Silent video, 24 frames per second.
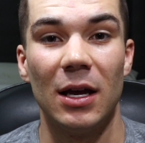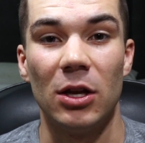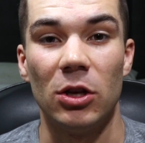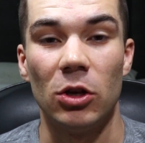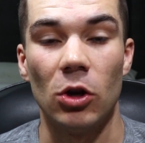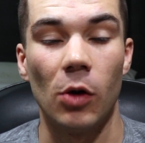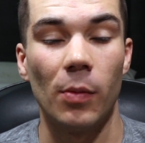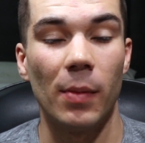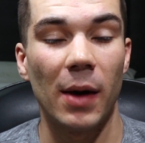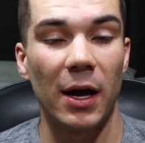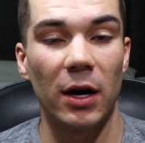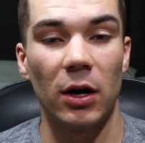
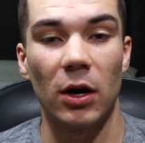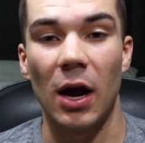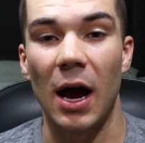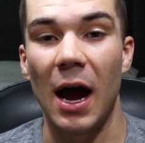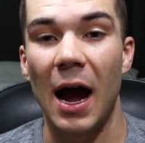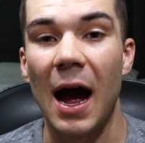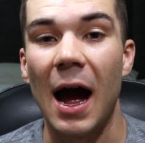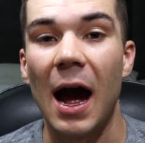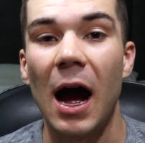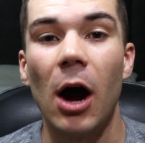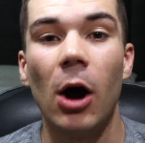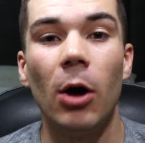No matter
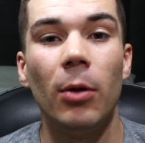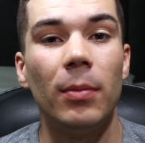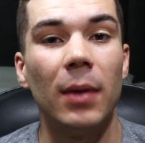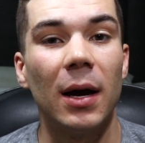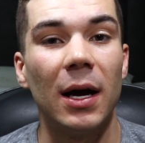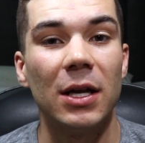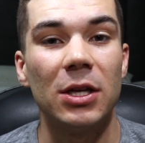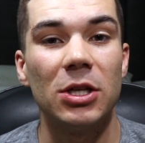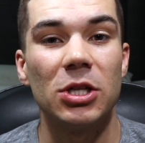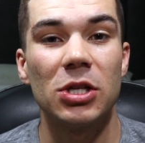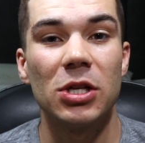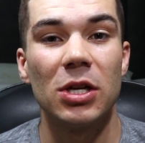how
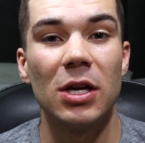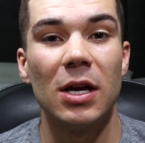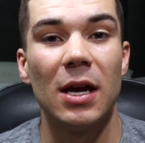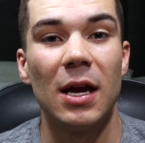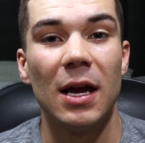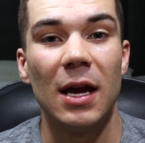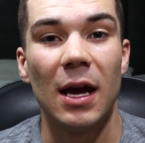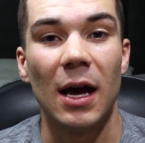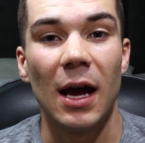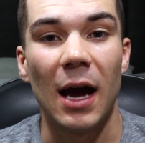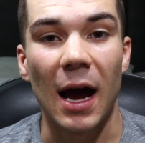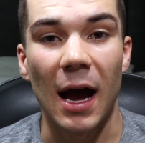much
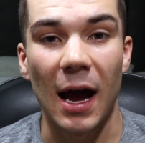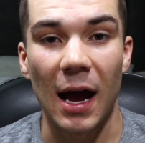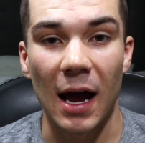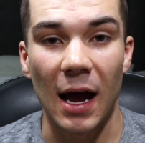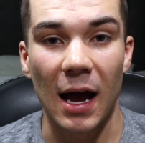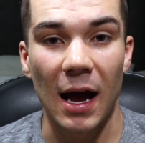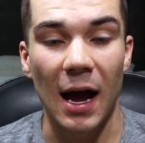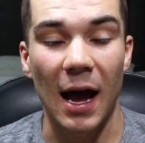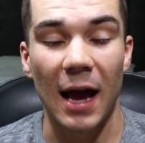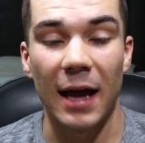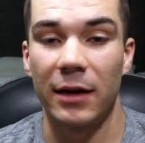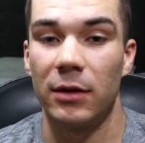
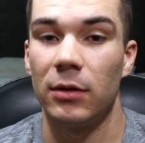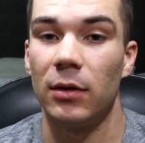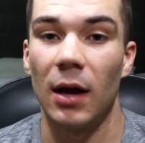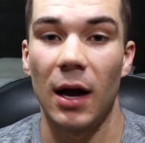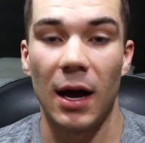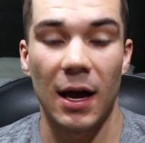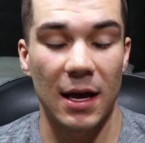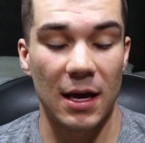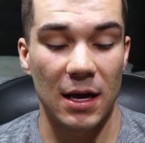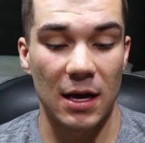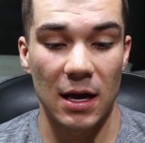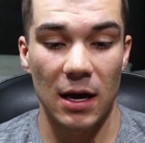uh, I,
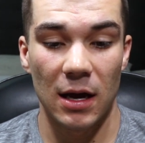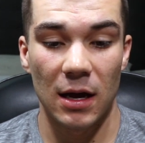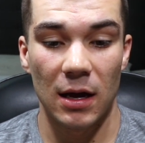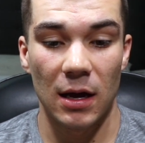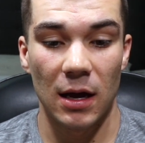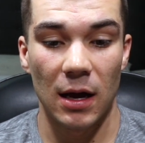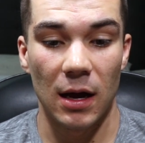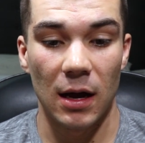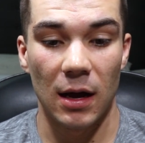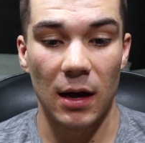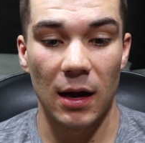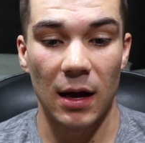I
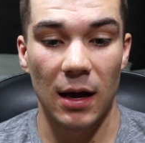uh,